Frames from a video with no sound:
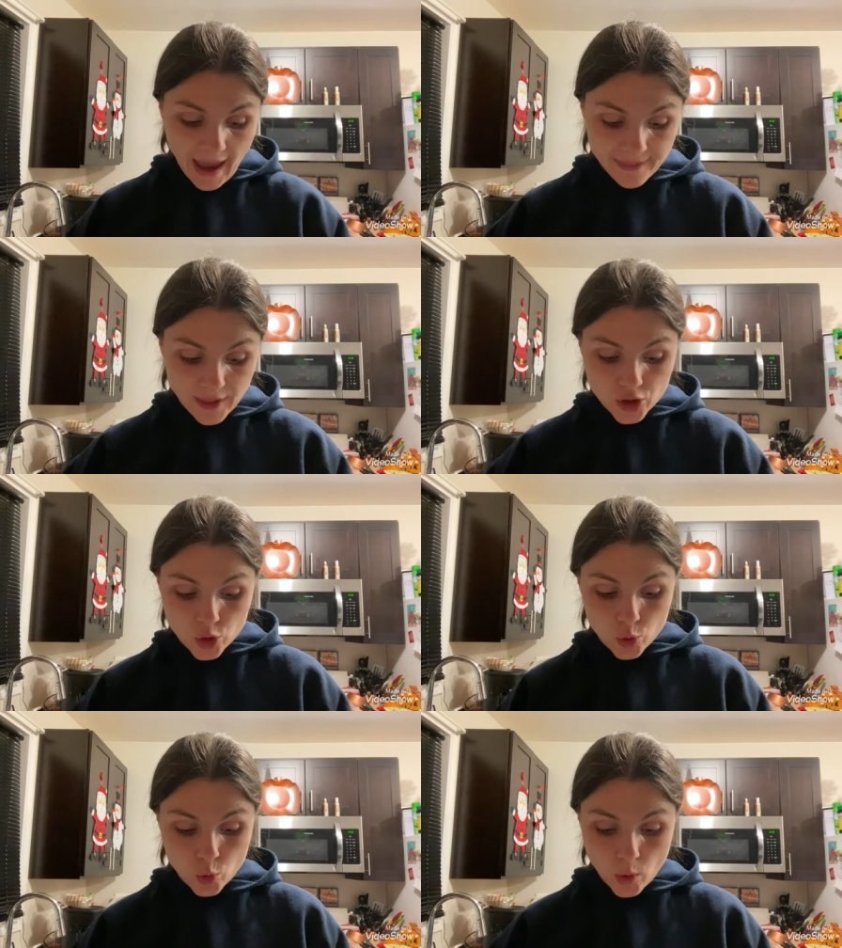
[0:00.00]
And then
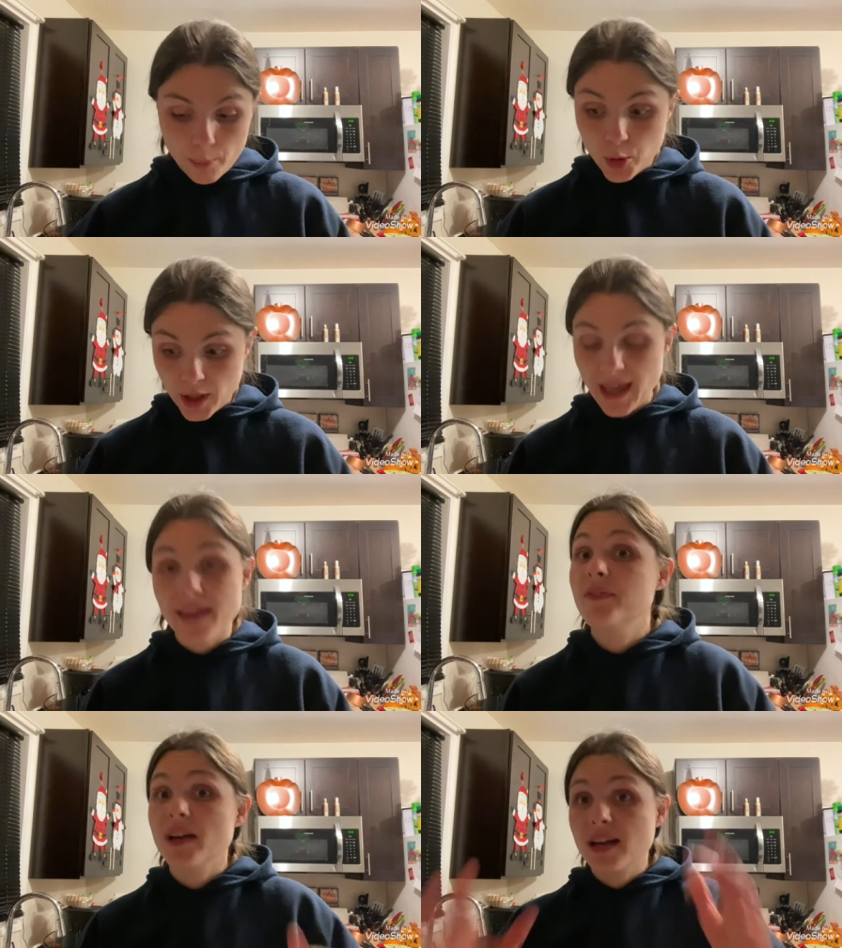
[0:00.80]
you put it
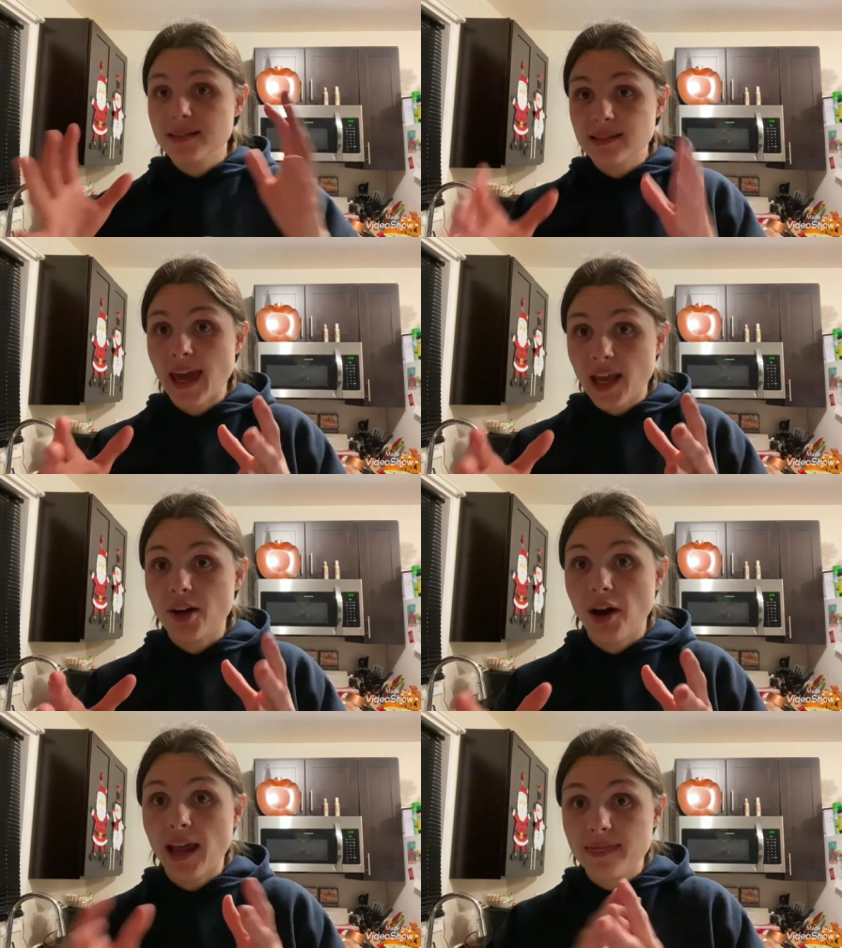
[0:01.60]
in the
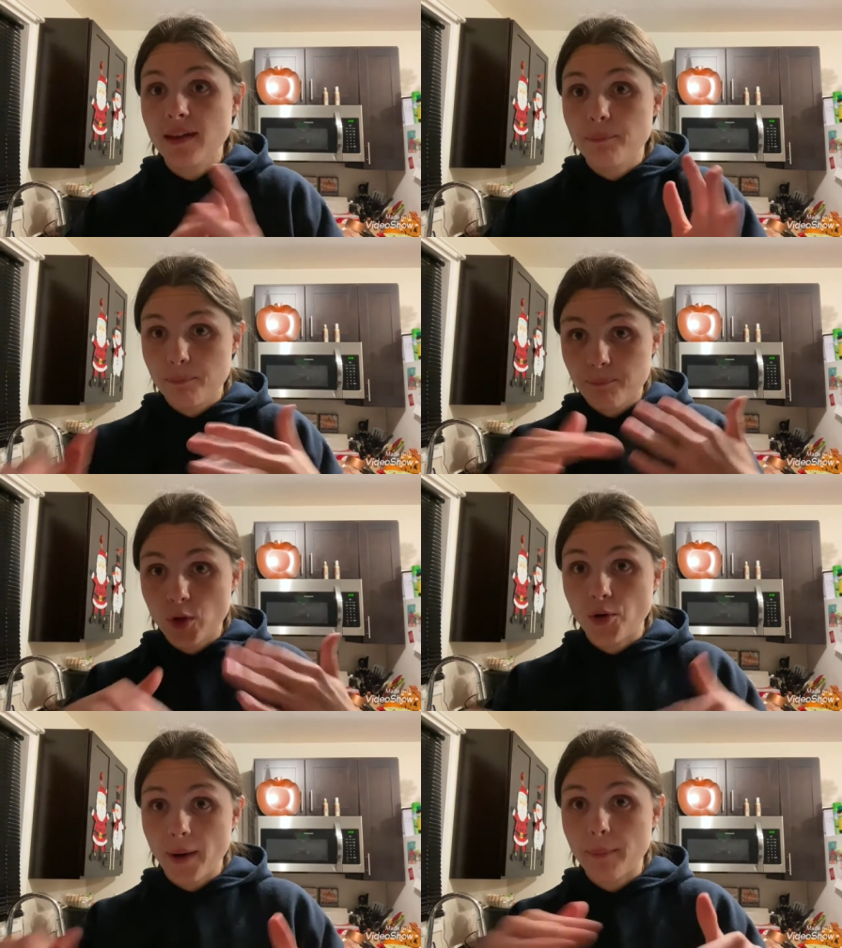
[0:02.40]
container and the,
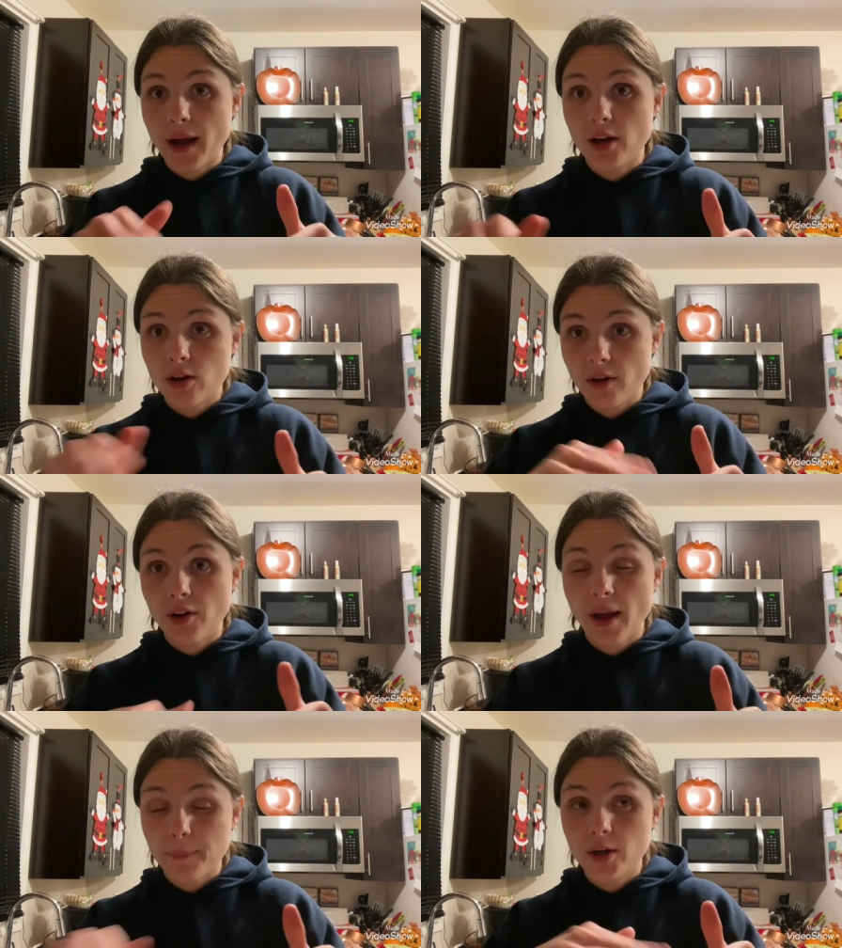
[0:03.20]
the Grand back,
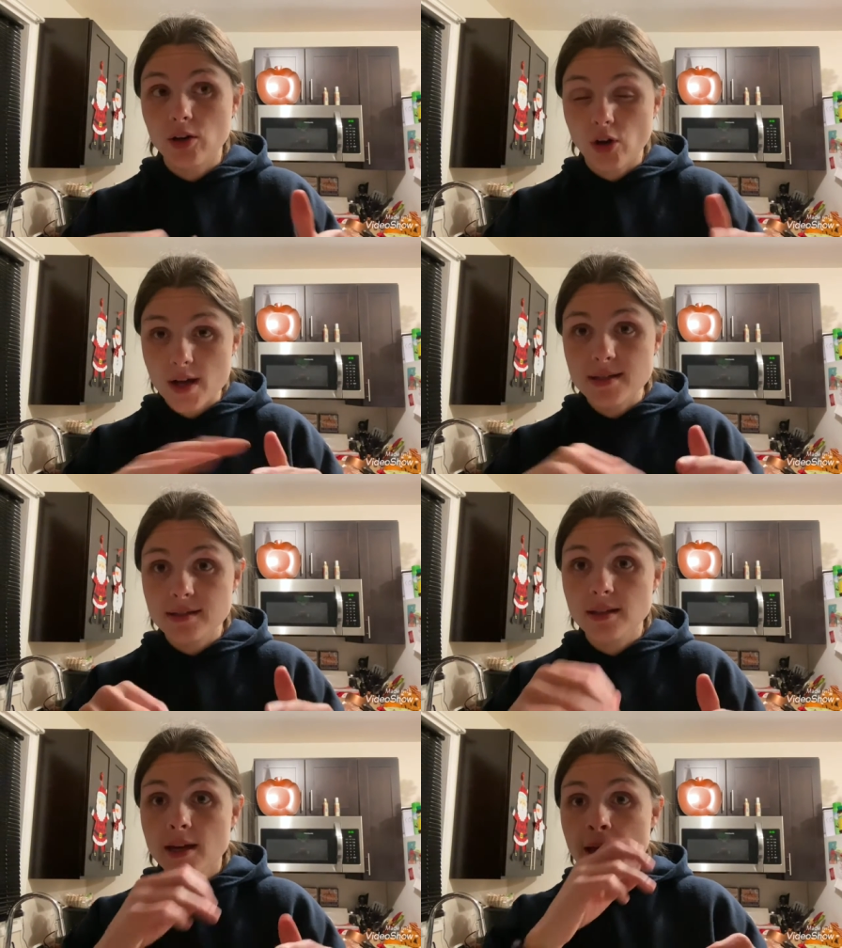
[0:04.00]
cracker crust.